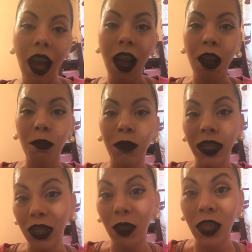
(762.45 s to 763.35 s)

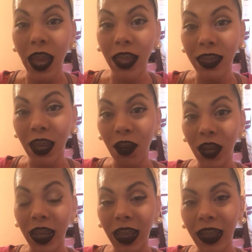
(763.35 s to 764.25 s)
And so that there
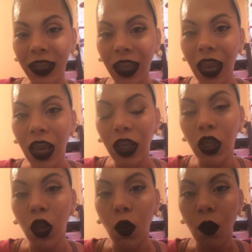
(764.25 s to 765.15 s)
it is.
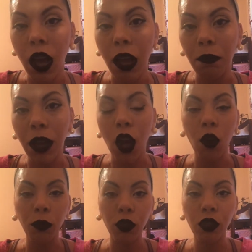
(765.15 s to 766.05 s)
So I
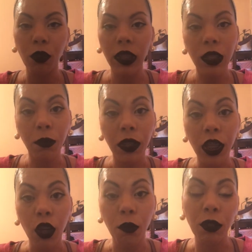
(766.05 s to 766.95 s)
hope you enjoyed this
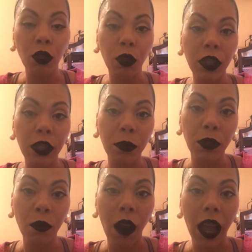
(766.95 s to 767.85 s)
video. Be sure to
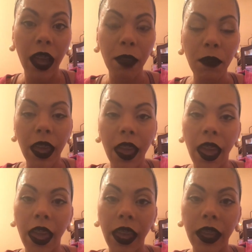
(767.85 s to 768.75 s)
subscribe,
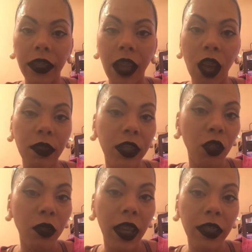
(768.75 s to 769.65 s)
and I'll see
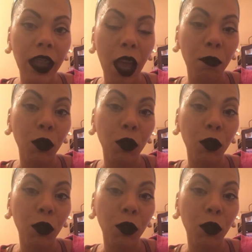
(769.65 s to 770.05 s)
you next time.